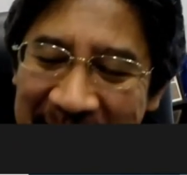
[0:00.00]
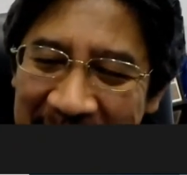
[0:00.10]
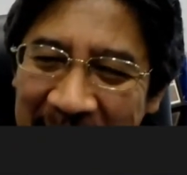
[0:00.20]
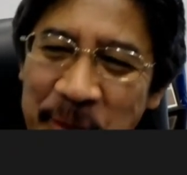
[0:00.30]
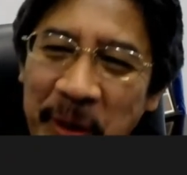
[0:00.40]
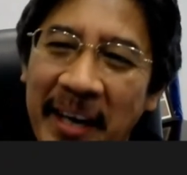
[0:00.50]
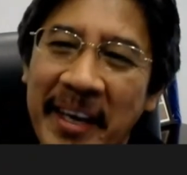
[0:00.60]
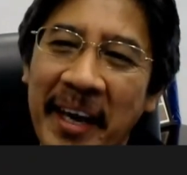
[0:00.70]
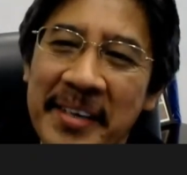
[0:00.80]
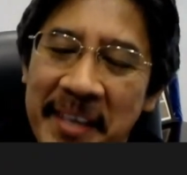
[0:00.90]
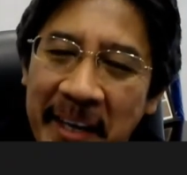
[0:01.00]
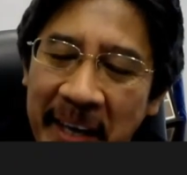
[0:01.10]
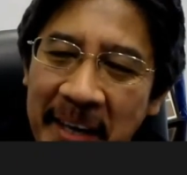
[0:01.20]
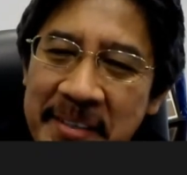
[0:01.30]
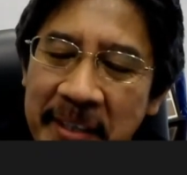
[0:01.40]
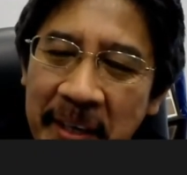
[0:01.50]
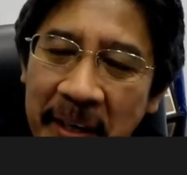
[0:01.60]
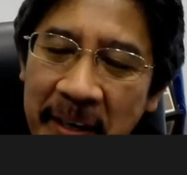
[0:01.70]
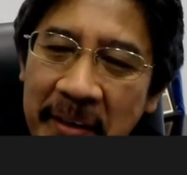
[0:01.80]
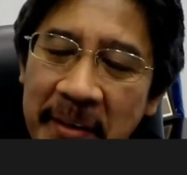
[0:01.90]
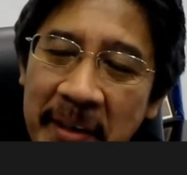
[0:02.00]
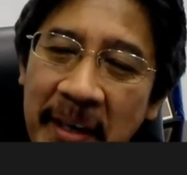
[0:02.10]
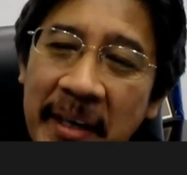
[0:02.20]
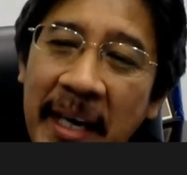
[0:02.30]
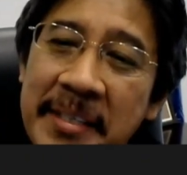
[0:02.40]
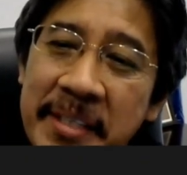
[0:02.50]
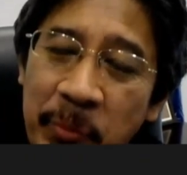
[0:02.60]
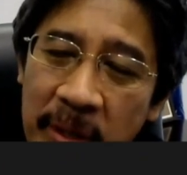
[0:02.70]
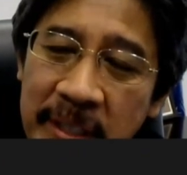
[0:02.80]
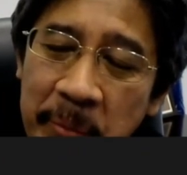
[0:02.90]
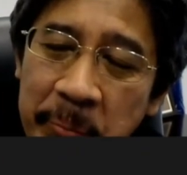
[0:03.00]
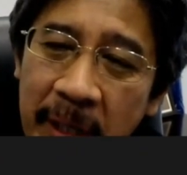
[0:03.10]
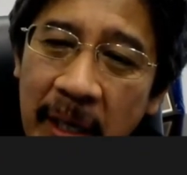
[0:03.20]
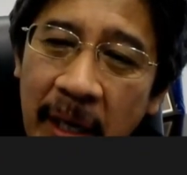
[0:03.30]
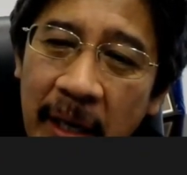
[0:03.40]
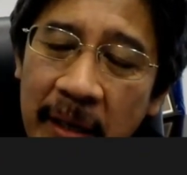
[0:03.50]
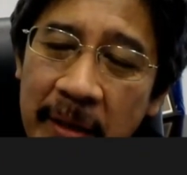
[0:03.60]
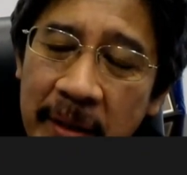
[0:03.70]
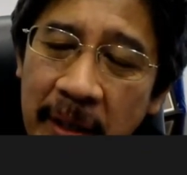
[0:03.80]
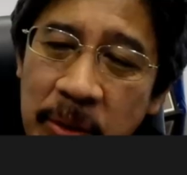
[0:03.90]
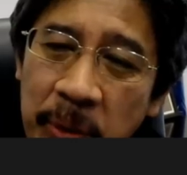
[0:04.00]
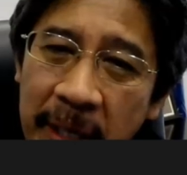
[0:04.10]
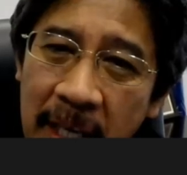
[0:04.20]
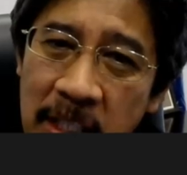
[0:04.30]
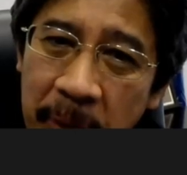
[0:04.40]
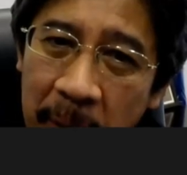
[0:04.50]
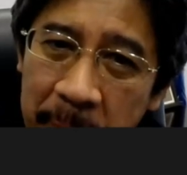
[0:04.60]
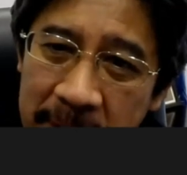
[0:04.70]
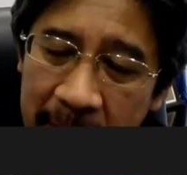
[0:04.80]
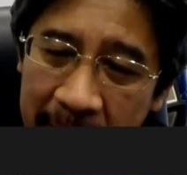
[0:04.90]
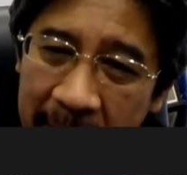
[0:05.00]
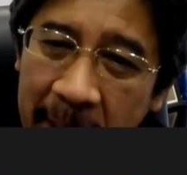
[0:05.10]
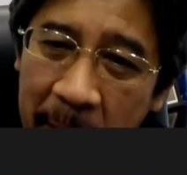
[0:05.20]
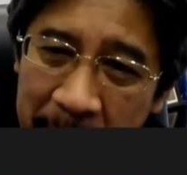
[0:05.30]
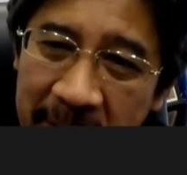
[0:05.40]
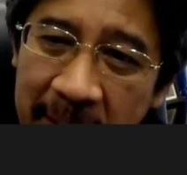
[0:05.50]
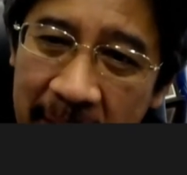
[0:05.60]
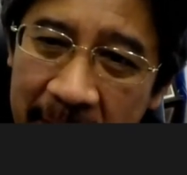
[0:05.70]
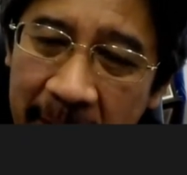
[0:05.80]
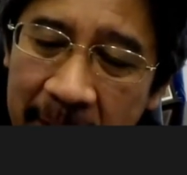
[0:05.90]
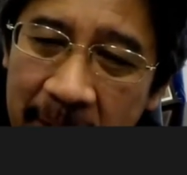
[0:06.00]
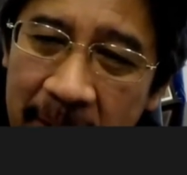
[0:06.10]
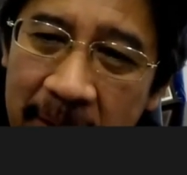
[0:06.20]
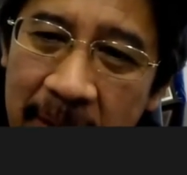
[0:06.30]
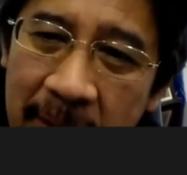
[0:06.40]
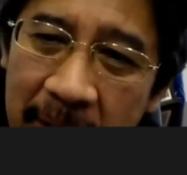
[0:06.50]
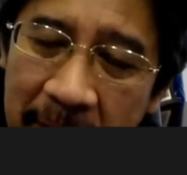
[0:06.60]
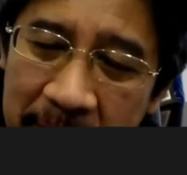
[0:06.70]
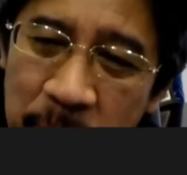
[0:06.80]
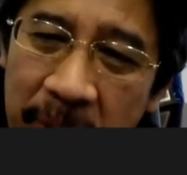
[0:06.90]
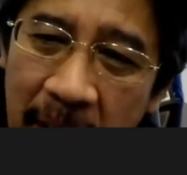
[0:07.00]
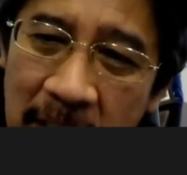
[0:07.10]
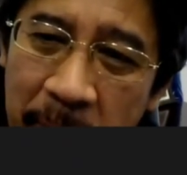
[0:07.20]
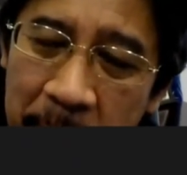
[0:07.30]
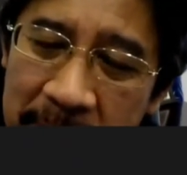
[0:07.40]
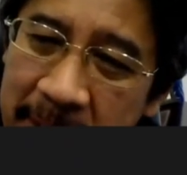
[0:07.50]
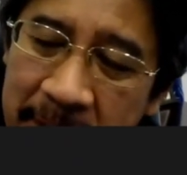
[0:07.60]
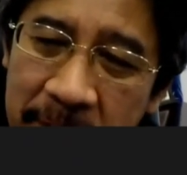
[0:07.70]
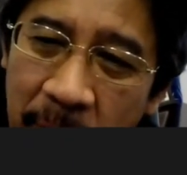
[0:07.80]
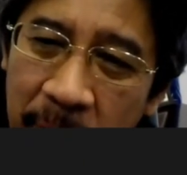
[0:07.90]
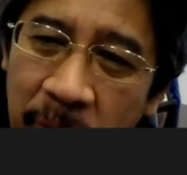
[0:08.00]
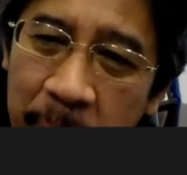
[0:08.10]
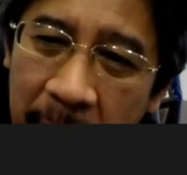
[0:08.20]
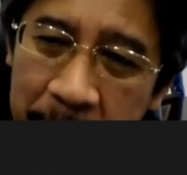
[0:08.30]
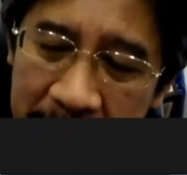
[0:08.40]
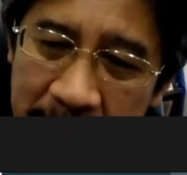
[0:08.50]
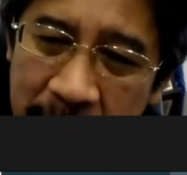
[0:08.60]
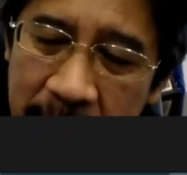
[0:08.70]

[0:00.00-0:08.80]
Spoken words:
So I guess let's say, for example, the student has published, again, I mentioned earlier, right? Let's say student has published, say, 3 or 4 papers.